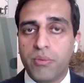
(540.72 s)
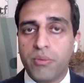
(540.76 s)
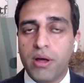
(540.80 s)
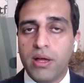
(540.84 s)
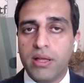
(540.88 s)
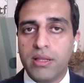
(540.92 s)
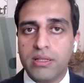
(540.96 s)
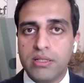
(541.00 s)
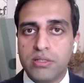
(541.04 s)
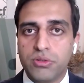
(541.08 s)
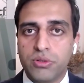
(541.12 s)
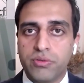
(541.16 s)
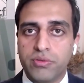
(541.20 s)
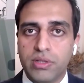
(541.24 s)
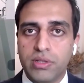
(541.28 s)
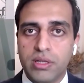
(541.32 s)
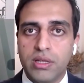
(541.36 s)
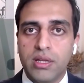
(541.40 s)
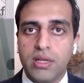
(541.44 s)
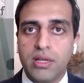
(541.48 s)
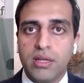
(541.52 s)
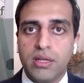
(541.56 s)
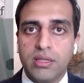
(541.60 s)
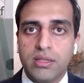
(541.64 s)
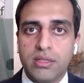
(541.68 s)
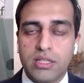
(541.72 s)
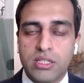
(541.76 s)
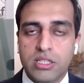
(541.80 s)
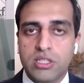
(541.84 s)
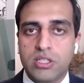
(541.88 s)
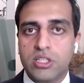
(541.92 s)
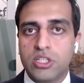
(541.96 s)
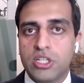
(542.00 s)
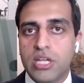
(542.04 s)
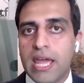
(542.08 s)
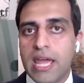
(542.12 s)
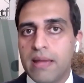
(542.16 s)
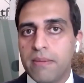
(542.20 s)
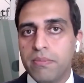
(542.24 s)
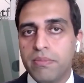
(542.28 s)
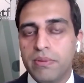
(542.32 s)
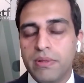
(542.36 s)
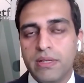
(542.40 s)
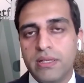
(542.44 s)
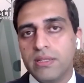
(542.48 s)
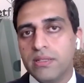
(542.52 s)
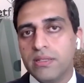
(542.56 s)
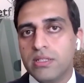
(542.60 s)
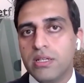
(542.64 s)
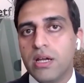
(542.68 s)
sort of the
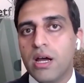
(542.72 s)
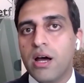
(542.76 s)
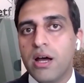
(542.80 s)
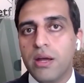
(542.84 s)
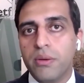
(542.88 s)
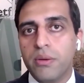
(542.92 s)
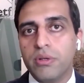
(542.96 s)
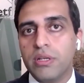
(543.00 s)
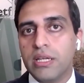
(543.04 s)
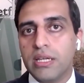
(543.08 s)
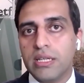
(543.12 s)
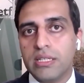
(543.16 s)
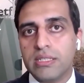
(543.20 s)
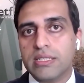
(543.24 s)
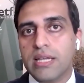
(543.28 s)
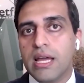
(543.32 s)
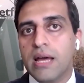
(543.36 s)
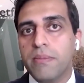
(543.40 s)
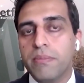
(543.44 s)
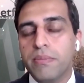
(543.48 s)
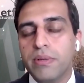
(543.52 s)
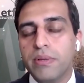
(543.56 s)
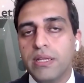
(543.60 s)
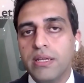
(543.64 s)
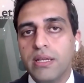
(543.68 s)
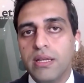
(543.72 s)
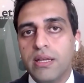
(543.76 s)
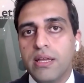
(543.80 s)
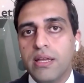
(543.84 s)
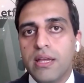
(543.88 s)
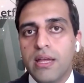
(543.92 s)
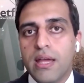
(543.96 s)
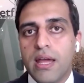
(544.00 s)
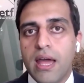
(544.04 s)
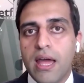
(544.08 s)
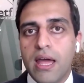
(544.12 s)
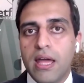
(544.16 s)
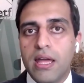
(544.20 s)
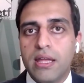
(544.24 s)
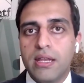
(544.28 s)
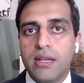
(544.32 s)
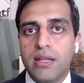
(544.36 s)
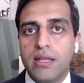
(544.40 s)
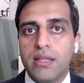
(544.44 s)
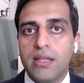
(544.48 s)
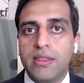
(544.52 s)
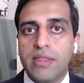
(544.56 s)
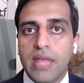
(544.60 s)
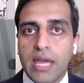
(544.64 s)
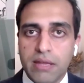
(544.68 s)
champion Taiwanese company,
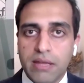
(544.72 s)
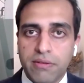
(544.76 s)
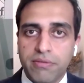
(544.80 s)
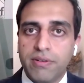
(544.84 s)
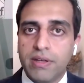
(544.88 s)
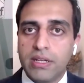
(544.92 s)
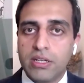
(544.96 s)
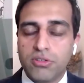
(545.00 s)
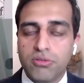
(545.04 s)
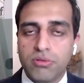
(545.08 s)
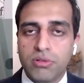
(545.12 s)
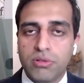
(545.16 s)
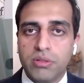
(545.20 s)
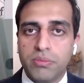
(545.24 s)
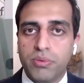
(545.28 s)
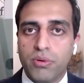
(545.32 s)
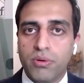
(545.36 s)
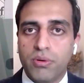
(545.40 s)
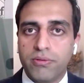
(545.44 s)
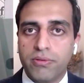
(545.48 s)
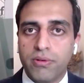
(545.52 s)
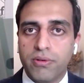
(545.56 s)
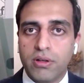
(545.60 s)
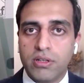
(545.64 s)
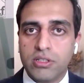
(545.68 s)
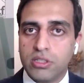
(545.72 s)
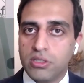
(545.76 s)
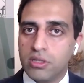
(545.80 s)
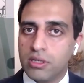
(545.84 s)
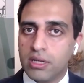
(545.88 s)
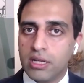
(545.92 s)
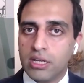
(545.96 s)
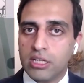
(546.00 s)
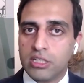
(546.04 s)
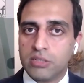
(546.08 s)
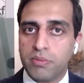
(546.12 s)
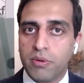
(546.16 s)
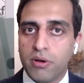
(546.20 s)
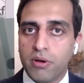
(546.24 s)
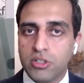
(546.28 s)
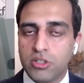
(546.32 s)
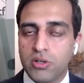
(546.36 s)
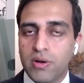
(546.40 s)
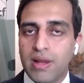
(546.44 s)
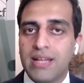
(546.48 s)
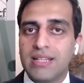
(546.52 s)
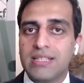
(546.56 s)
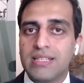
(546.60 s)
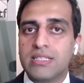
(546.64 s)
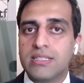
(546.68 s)
and they feature in the portfolio. So you get exposure
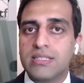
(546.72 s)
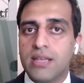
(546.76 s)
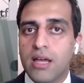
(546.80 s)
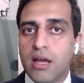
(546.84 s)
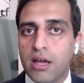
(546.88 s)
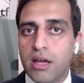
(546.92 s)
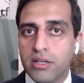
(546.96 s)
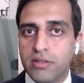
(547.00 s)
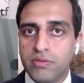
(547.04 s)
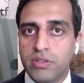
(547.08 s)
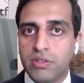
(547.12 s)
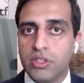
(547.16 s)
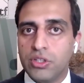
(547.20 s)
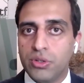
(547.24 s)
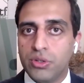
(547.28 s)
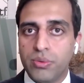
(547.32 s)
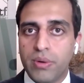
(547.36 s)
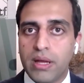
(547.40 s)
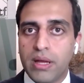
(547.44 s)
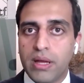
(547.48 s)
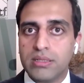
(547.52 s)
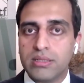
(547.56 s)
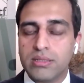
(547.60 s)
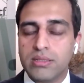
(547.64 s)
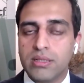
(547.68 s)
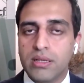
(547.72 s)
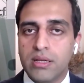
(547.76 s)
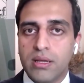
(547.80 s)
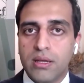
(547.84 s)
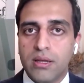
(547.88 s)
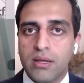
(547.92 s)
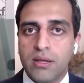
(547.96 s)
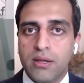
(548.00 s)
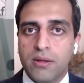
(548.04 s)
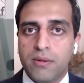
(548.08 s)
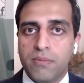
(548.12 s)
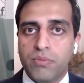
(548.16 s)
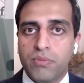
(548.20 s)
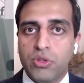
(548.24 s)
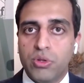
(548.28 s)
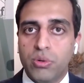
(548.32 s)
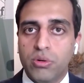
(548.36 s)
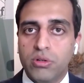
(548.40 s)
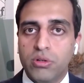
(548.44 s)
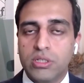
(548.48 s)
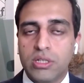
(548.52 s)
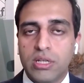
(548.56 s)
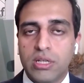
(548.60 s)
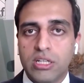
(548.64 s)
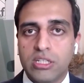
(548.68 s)
outside of the US. You
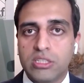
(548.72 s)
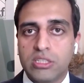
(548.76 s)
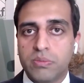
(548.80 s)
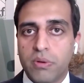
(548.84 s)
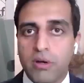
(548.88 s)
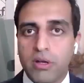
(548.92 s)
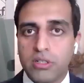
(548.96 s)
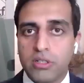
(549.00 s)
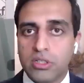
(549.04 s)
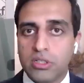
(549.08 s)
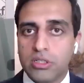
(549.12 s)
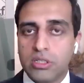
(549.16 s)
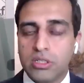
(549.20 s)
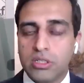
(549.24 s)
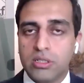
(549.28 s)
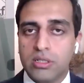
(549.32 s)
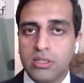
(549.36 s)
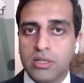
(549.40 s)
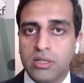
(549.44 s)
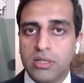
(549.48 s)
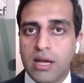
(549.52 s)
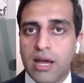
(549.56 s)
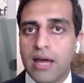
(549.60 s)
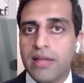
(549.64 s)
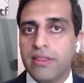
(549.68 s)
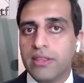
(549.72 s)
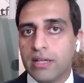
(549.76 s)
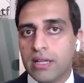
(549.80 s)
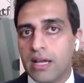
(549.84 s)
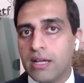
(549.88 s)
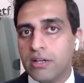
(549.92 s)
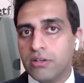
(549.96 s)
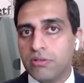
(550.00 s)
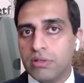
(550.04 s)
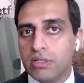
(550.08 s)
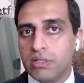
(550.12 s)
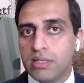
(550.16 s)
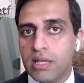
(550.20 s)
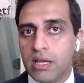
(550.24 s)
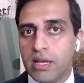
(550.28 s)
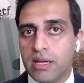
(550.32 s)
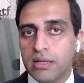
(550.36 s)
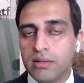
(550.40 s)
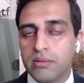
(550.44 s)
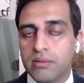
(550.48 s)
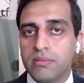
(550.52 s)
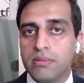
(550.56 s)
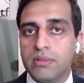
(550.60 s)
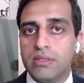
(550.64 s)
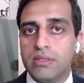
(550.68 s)
also get exposure to other countries like